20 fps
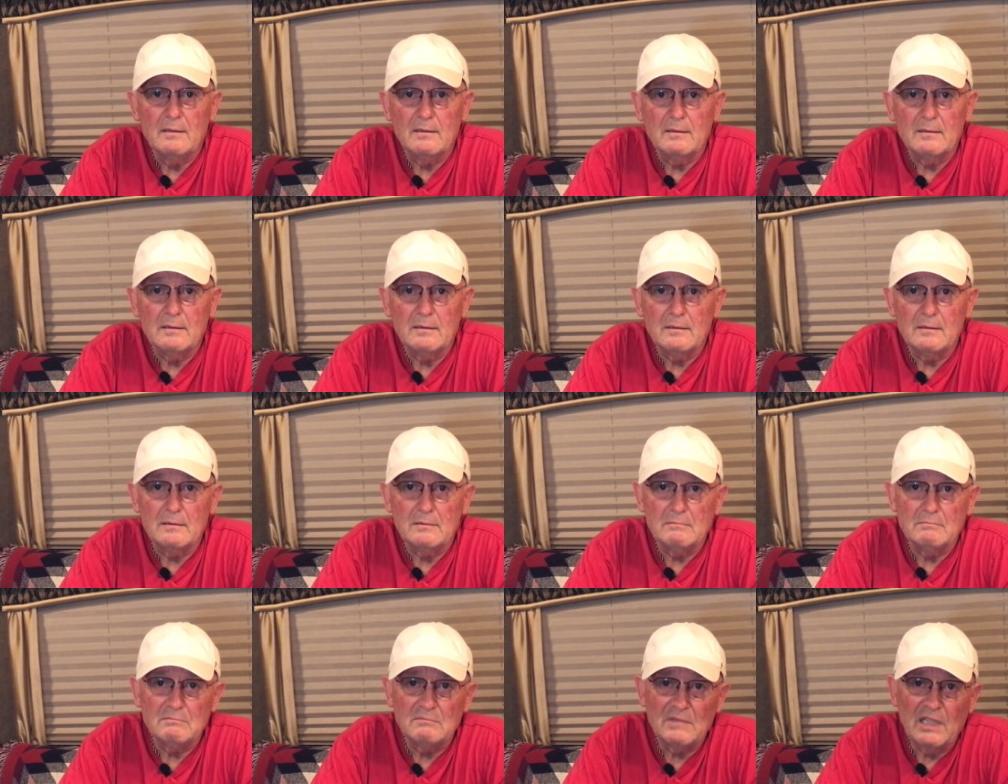
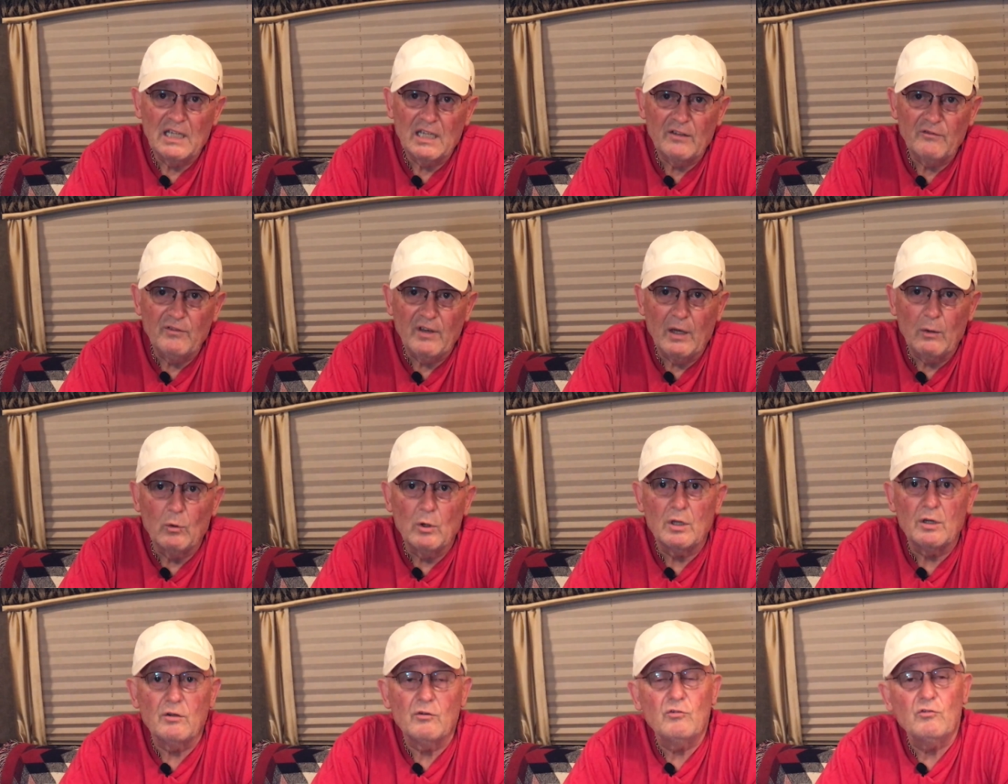Um, like if I
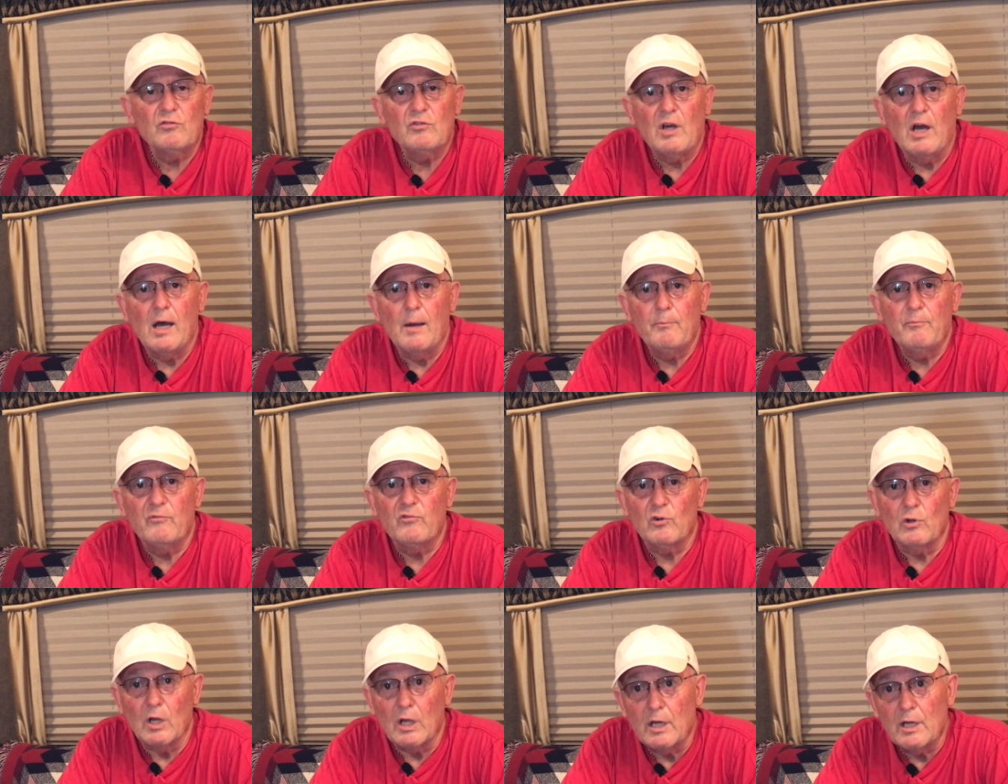want to stop
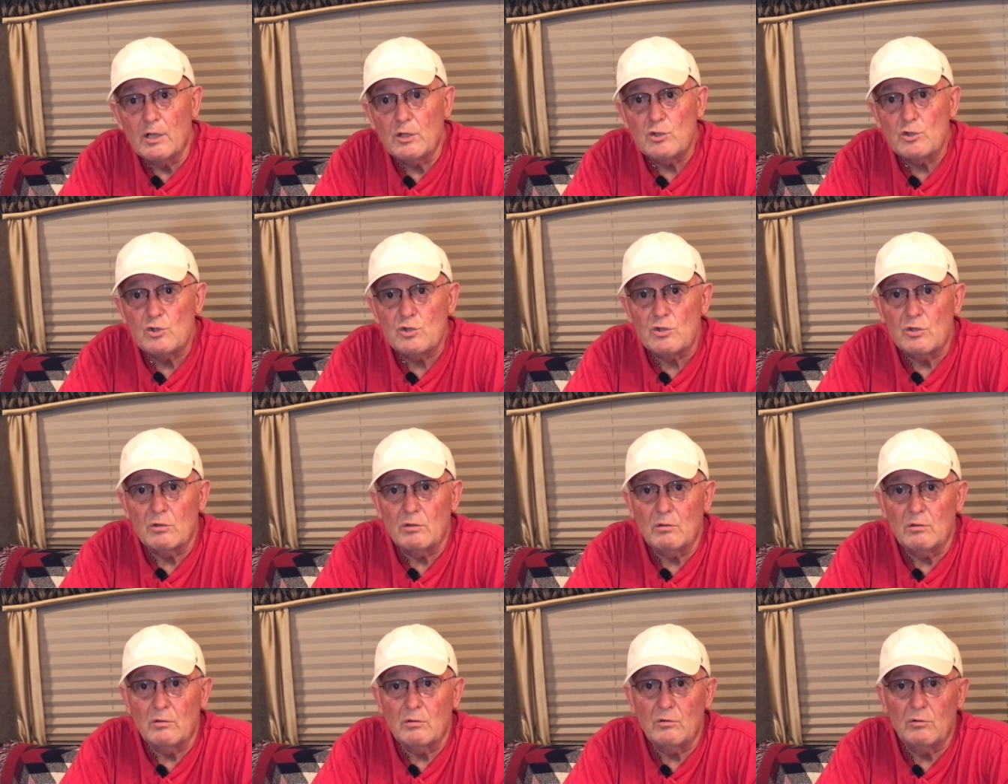for lunch
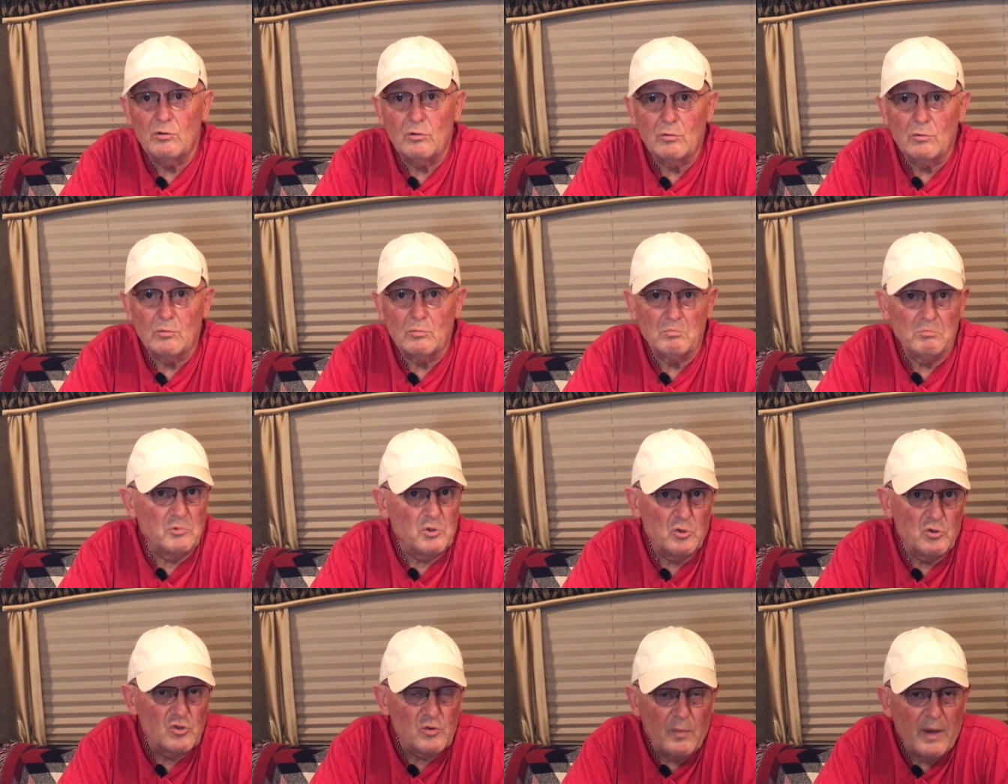and
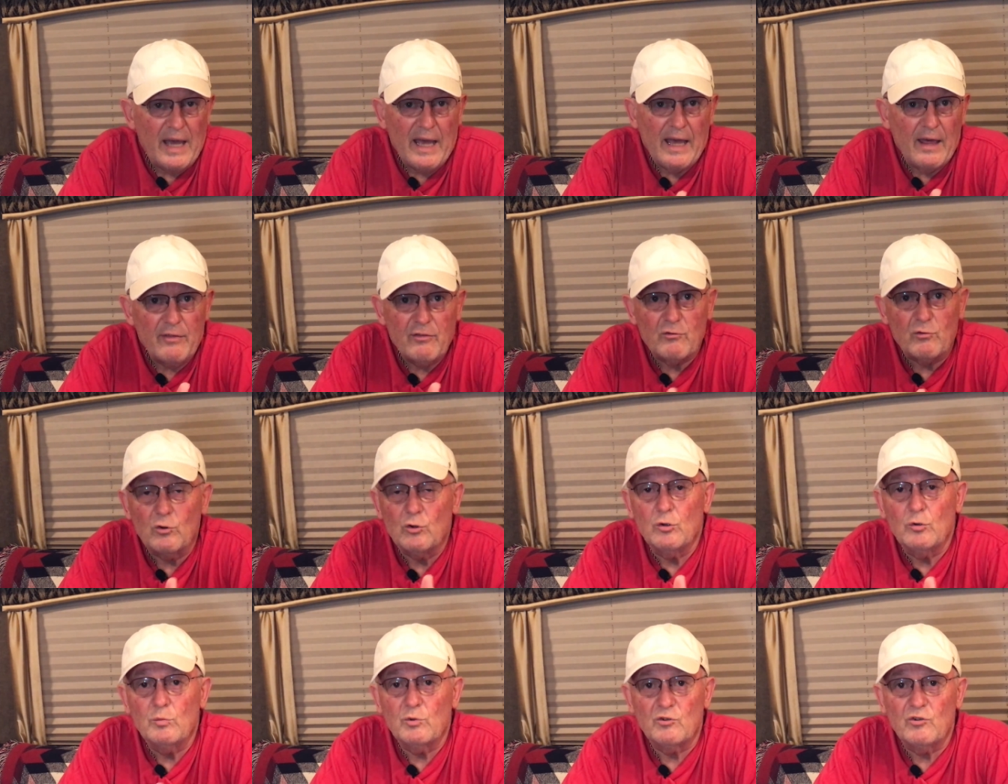use the
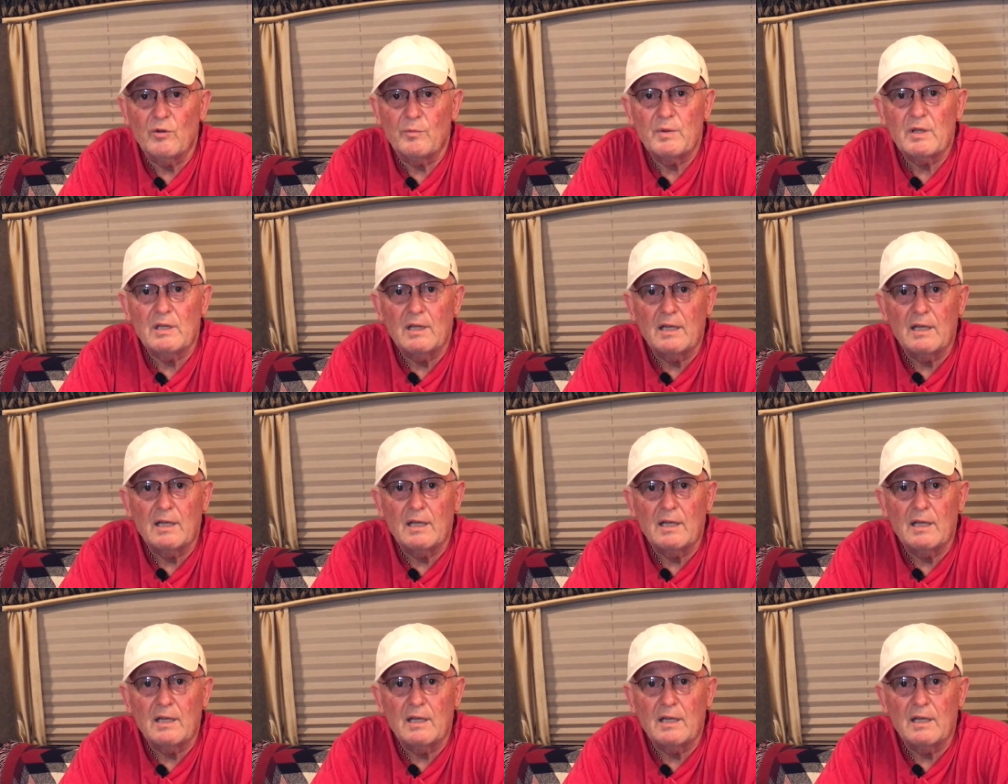bathroom or something